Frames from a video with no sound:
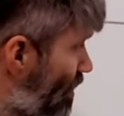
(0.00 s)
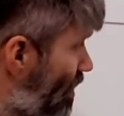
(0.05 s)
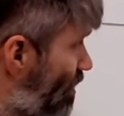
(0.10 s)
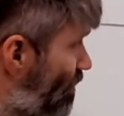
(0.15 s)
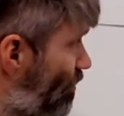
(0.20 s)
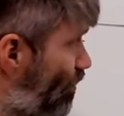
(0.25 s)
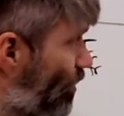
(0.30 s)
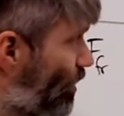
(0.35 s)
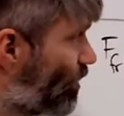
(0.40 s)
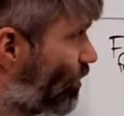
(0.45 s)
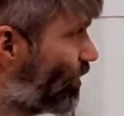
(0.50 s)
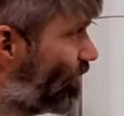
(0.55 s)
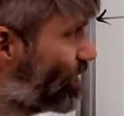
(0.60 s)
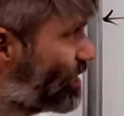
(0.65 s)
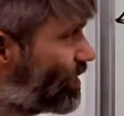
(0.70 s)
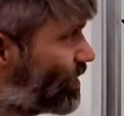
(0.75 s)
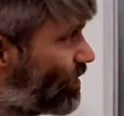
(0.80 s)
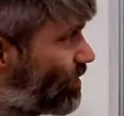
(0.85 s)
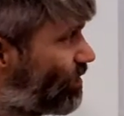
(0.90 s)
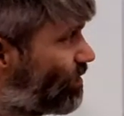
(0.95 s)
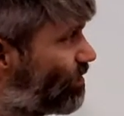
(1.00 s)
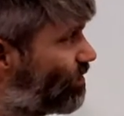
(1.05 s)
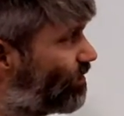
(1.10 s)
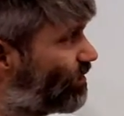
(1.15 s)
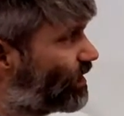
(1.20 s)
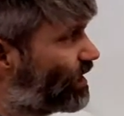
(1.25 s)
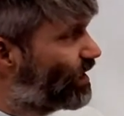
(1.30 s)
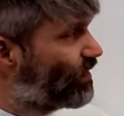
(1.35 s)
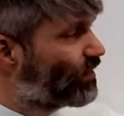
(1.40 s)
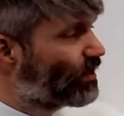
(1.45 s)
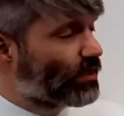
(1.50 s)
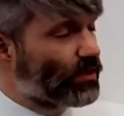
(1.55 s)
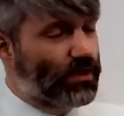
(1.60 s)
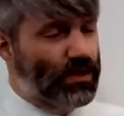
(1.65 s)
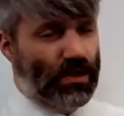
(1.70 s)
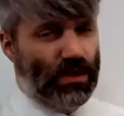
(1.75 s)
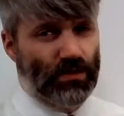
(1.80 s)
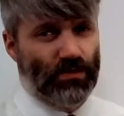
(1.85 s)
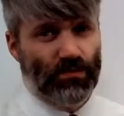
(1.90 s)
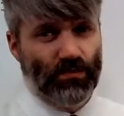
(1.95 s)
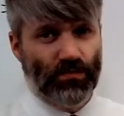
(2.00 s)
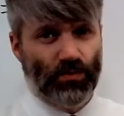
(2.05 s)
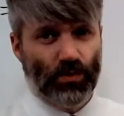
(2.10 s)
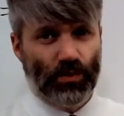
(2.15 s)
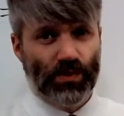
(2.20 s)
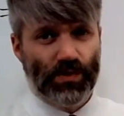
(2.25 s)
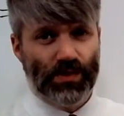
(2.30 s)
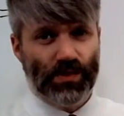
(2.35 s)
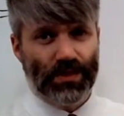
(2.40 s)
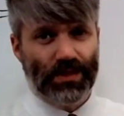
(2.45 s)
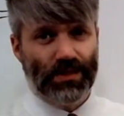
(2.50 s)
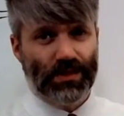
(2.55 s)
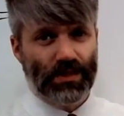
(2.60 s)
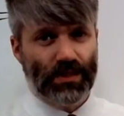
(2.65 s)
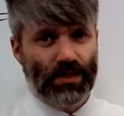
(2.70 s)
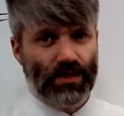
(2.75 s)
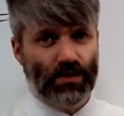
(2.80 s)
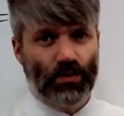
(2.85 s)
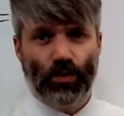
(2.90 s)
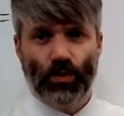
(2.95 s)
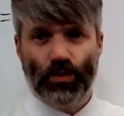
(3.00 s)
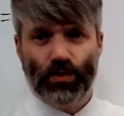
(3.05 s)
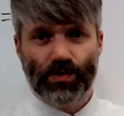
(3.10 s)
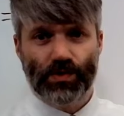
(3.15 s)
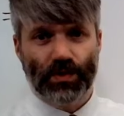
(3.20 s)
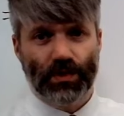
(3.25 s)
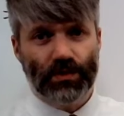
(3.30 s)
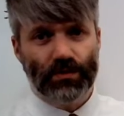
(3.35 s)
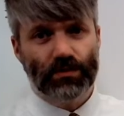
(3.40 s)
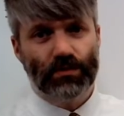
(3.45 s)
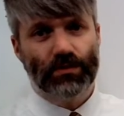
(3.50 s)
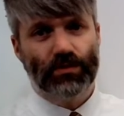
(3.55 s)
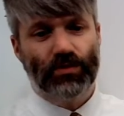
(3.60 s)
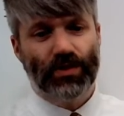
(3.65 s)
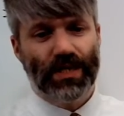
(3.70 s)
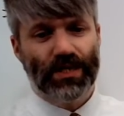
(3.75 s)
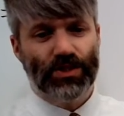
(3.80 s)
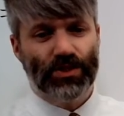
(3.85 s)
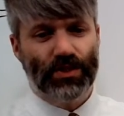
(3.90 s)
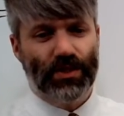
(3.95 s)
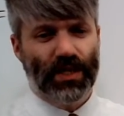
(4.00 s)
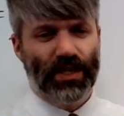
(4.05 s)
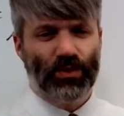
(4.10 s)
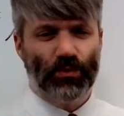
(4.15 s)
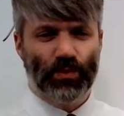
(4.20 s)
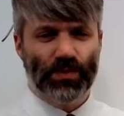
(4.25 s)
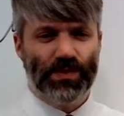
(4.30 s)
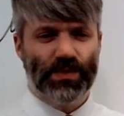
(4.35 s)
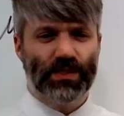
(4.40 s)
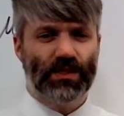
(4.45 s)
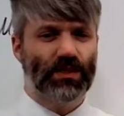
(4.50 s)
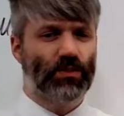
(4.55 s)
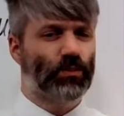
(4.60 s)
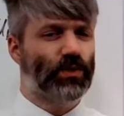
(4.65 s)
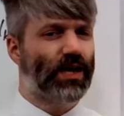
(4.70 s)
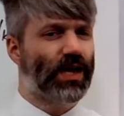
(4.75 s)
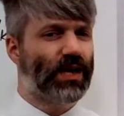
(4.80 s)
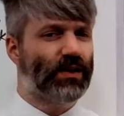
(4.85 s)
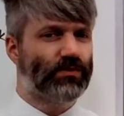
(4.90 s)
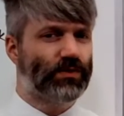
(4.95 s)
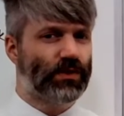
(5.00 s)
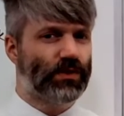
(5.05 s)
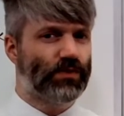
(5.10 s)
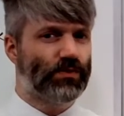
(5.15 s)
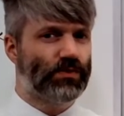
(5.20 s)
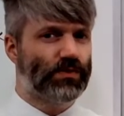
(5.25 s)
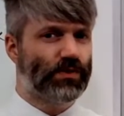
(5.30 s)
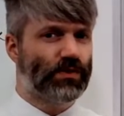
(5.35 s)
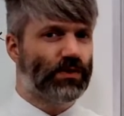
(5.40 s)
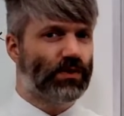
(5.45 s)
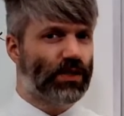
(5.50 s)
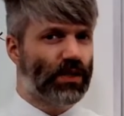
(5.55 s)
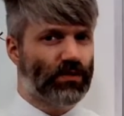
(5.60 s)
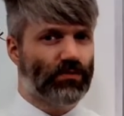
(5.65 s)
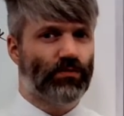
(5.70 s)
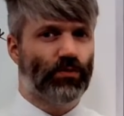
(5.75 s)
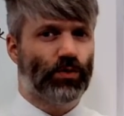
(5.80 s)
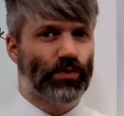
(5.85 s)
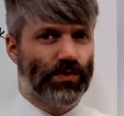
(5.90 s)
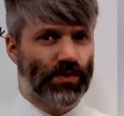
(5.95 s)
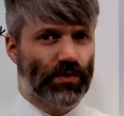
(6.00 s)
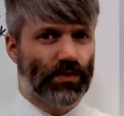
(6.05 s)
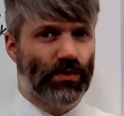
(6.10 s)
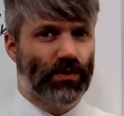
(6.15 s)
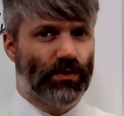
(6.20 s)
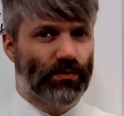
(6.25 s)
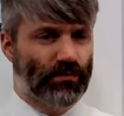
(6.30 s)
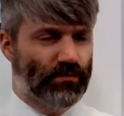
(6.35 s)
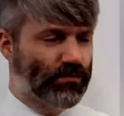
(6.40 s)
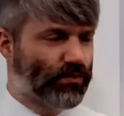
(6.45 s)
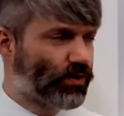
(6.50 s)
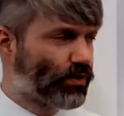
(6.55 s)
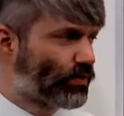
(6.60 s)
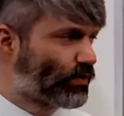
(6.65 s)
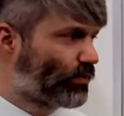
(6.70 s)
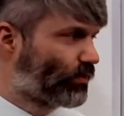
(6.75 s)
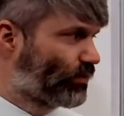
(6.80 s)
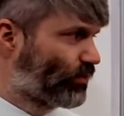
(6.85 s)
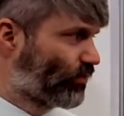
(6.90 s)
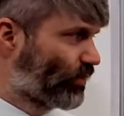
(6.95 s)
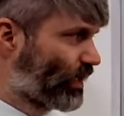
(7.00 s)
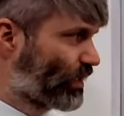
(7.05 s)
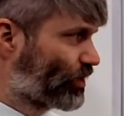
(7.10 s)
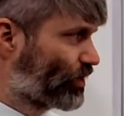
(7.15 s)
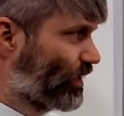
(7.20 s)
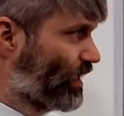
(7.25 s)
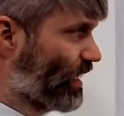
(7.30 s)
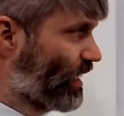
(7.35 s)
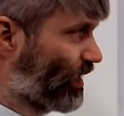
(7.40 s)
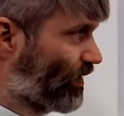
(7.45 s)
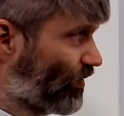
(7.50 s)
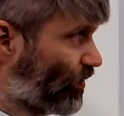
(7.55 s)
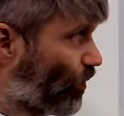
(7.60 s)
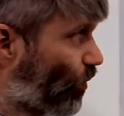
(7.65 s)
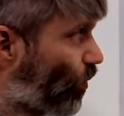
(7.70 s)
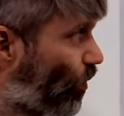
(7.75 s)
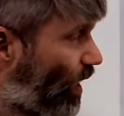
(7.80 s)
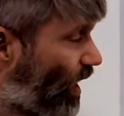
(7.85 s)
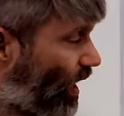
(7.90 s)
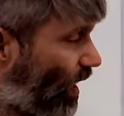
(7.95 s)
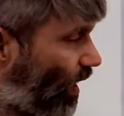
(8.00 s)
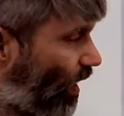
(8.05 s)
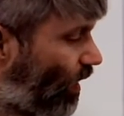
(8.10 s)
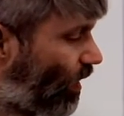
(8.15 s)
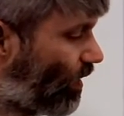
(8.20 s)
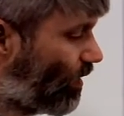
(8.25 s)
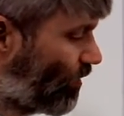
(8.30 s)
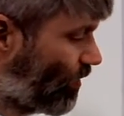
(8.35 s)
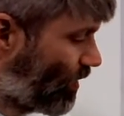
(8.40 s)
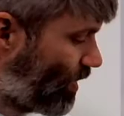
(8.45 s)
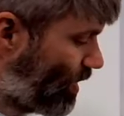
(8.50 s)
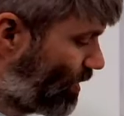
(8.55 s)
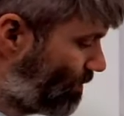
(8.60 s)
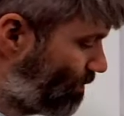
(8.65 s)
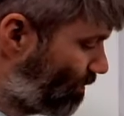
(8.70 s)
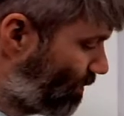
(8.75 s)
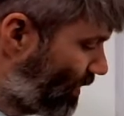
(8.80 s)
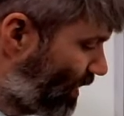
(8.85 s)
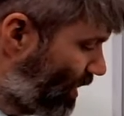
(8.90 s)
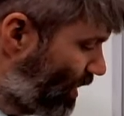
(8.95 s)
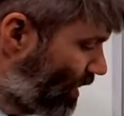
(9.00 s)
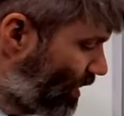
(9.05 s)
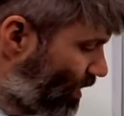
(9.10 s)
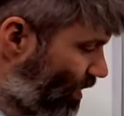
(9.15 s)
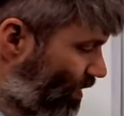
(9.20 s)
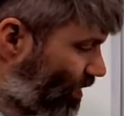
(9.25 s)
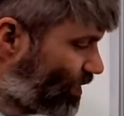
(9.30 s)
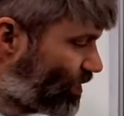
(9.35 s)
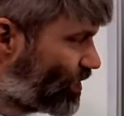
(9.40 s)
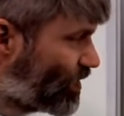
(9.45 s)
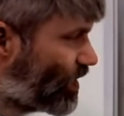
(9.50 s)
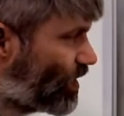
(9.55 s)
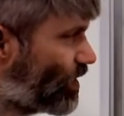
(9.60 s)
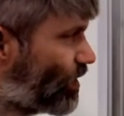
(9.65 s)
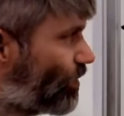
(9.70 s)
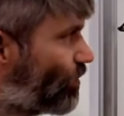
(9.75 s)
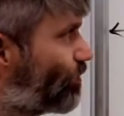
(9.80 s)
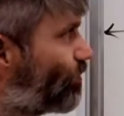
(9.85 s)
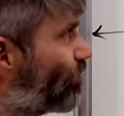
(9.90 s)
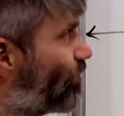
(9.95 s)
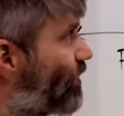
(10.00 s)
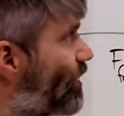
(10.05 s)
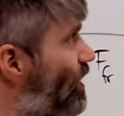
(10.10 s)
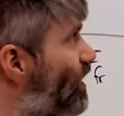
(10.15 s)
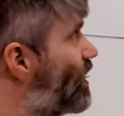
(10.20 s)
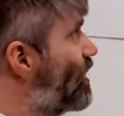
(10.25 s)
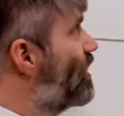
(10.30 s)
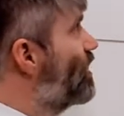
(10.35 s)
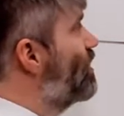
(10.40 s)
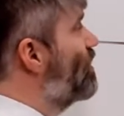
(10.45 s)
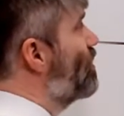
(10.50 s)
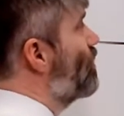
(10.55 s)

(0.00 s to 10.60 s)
off, we're going to get the net force in the horizontal direction, and we'll see that we'll have to use the net force in the vertical direction as well. Okay? So in